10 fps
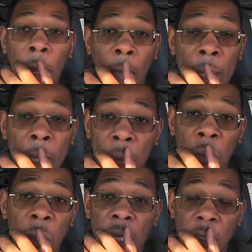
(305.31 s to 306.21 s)
Now I think
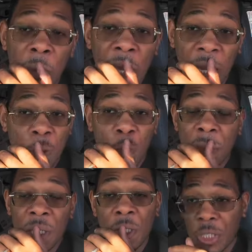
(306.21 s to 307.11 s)
Roadie is being
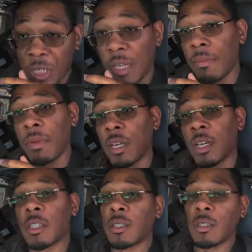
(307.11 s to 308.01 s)
extremely cheap
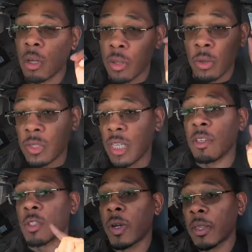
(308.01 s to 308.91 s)
because you know those
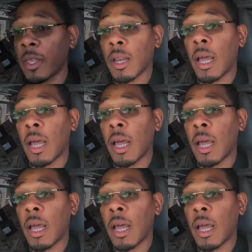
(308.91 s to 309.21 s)
TVs right there,